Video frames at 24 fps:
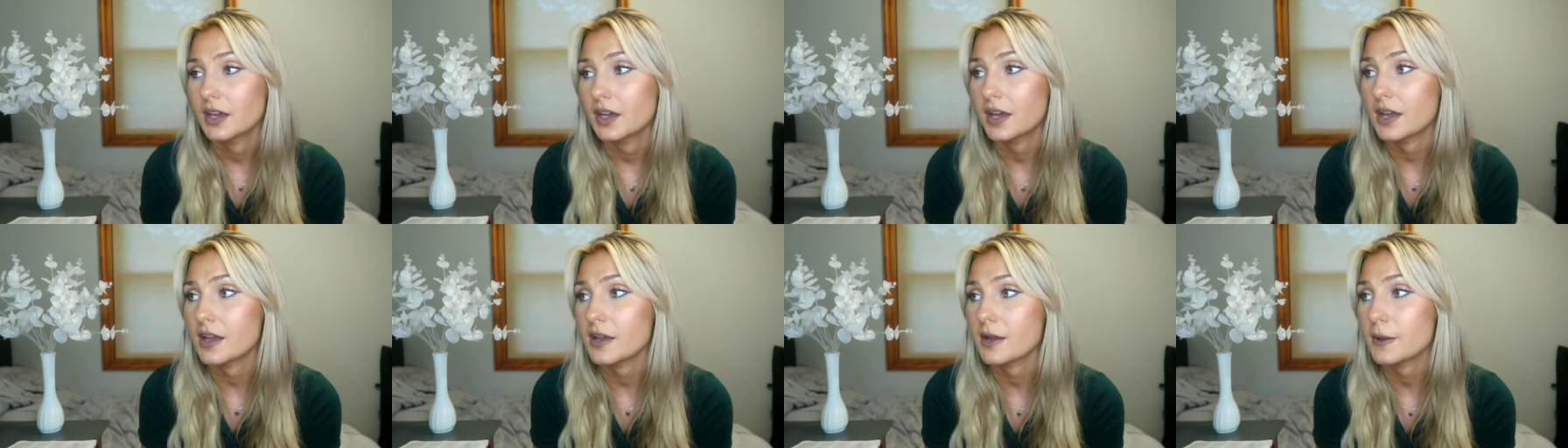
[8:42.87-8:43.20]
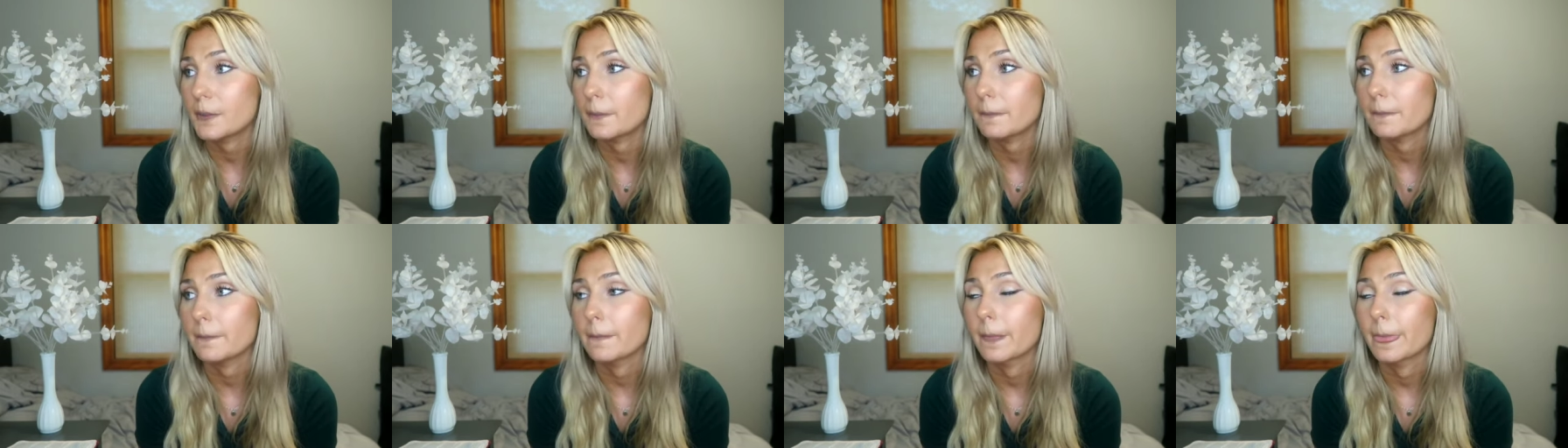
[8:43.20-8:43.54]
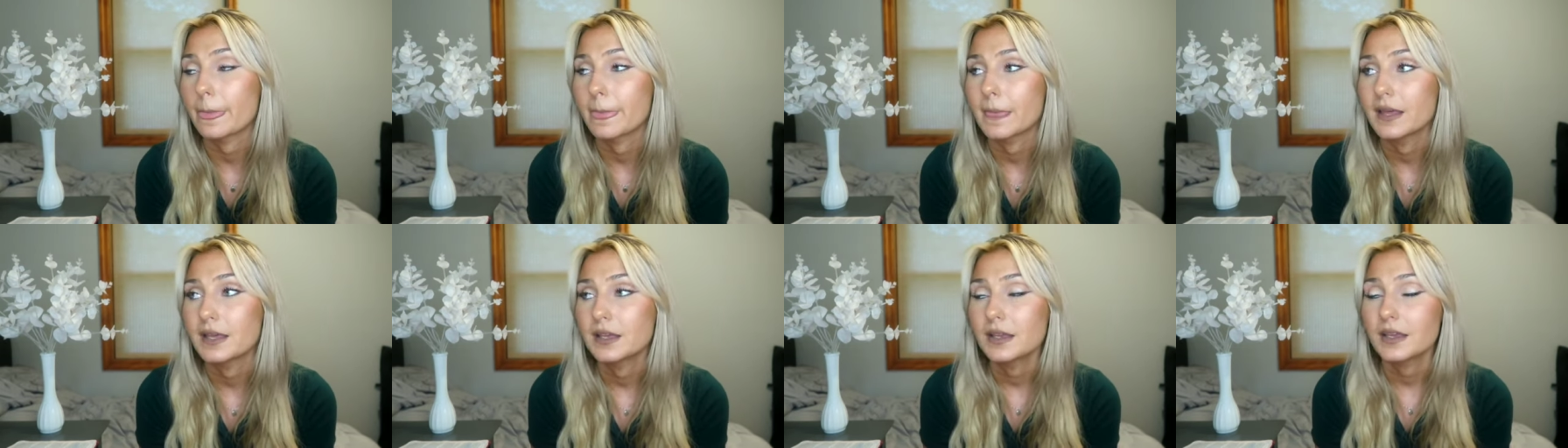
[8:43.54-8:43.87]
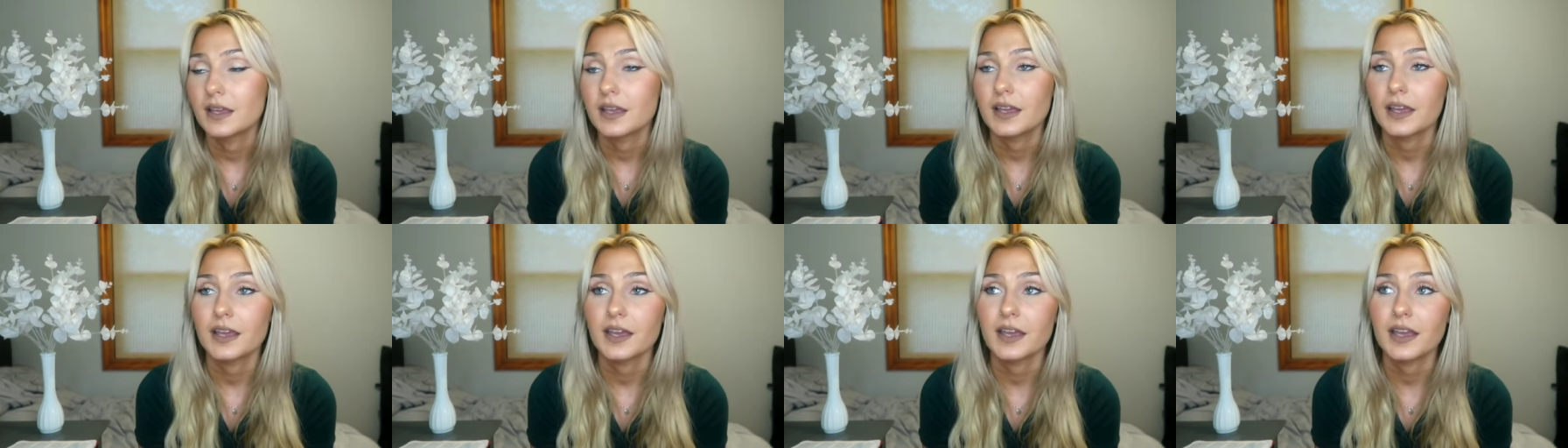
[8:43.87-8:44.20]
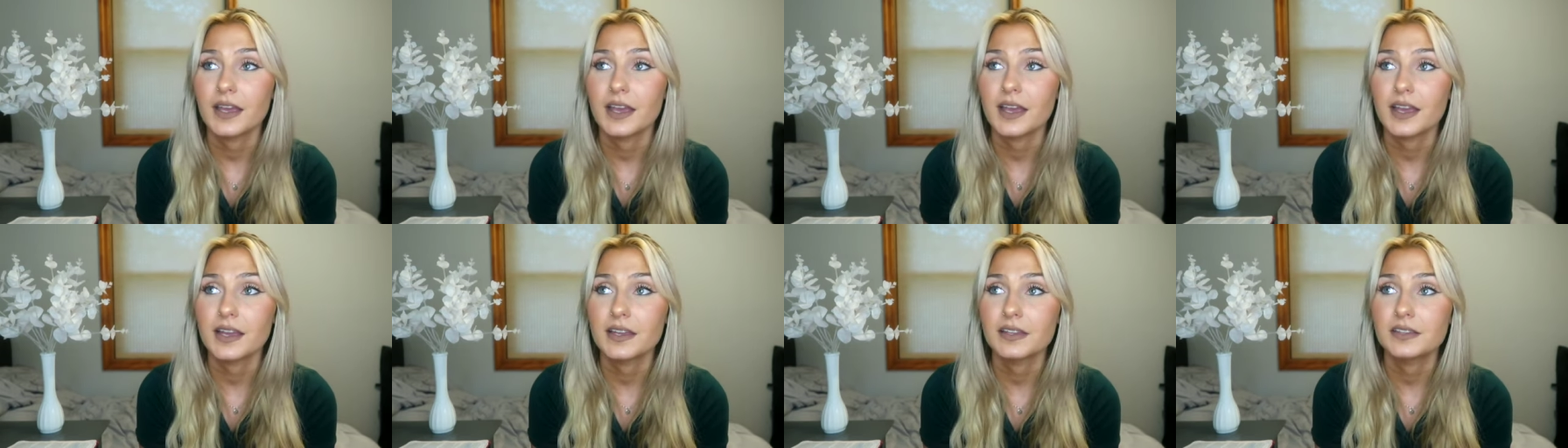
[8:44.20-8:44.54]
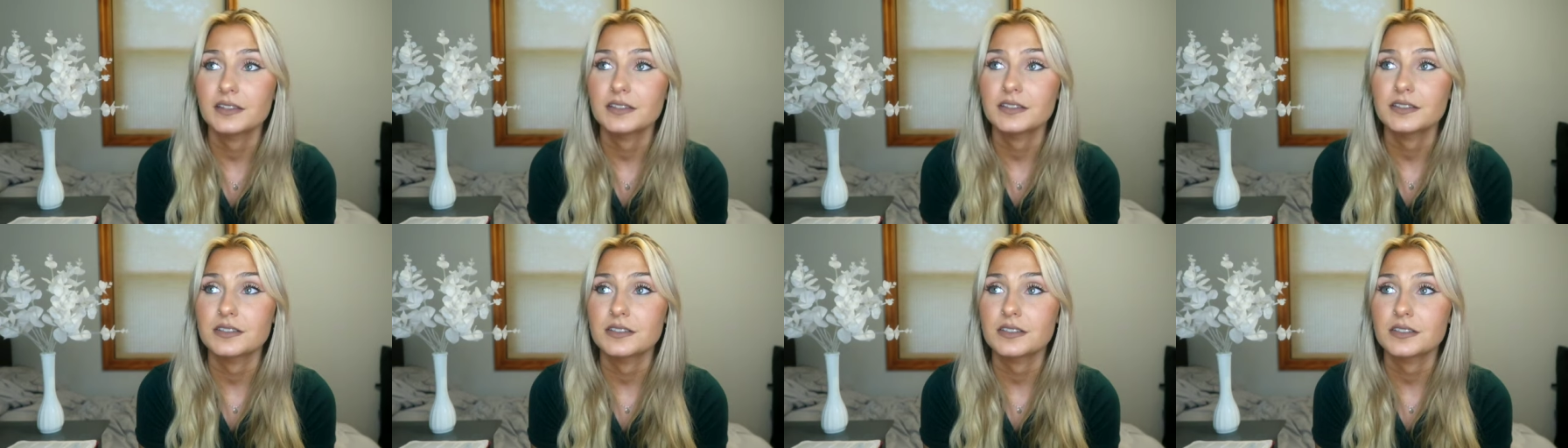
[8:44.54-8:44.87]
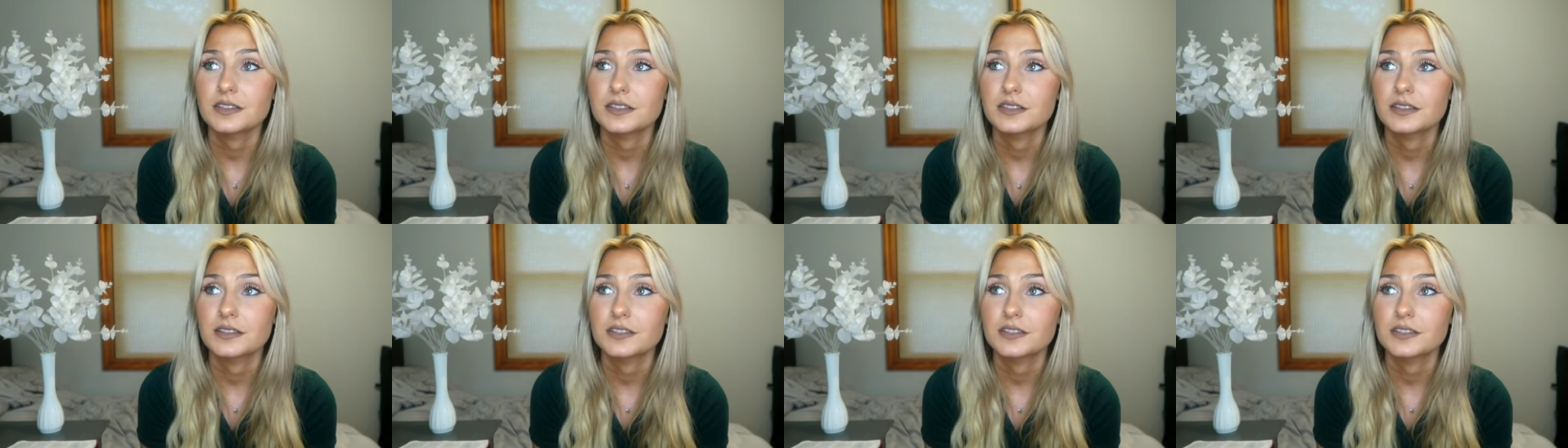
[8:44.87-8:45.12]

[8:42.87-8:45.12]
Um, and